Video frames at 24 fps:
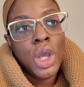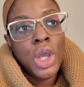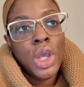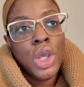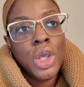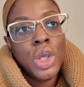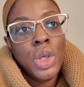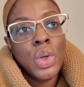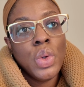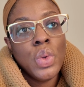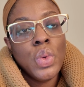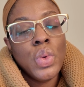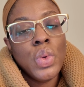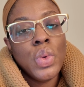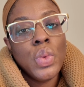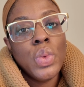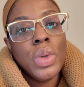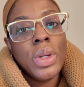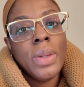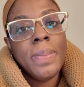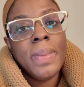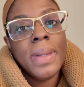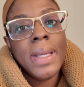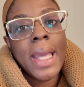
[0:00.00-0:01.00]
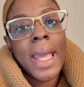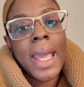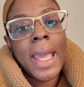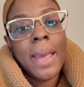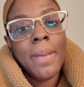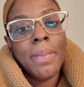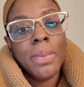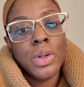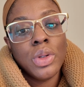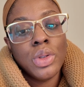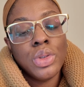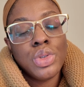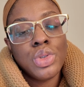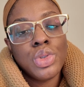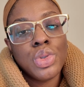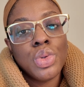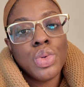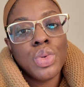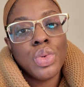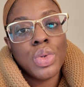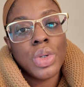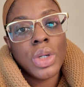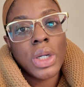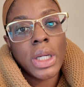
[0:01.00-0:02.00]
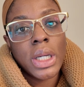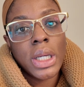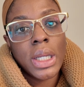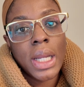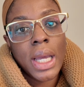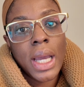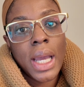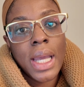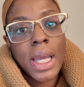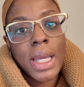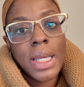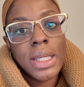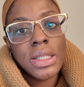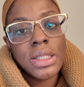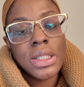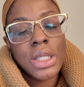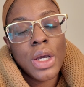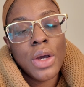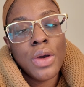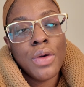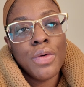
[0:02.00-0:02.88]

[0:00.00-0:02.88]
you would be able to organize